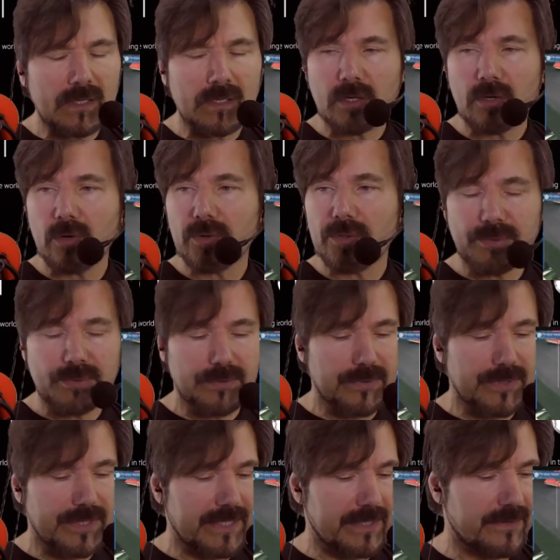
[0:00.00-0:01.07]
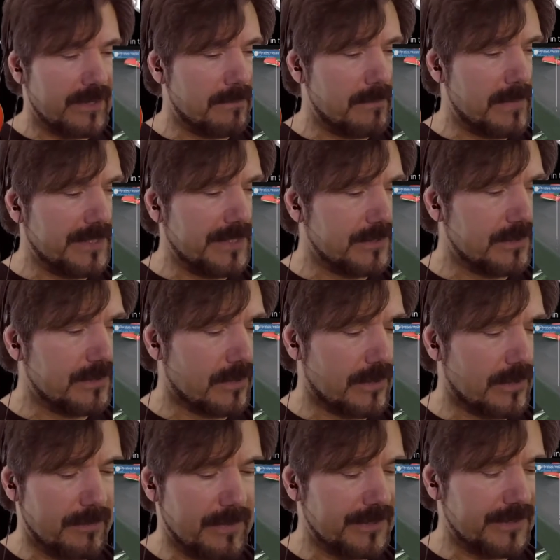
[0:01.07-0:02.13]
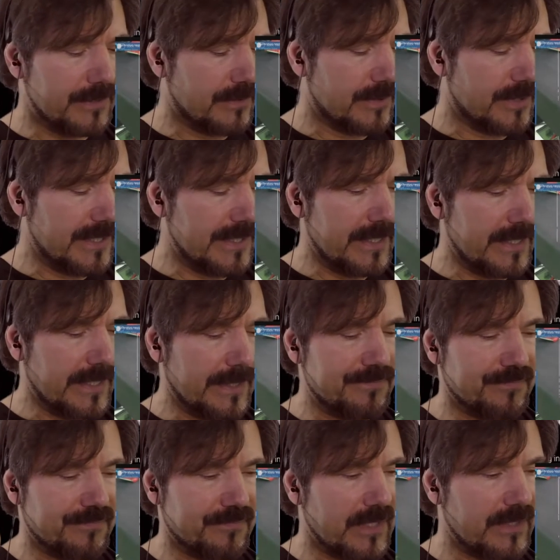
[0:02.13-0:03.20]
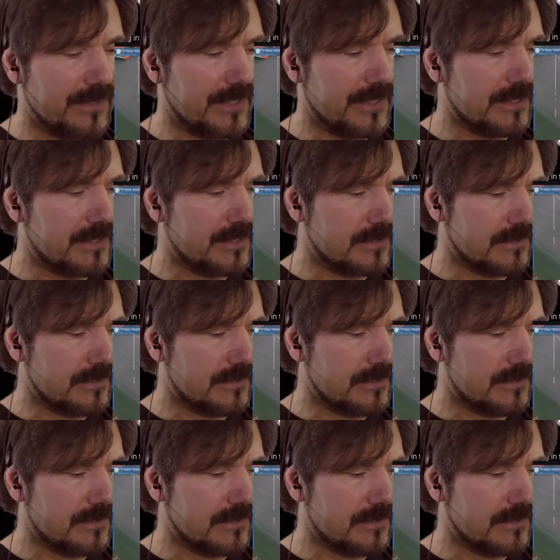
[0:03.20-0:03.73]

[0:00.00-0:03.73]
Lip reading: go through the menu, the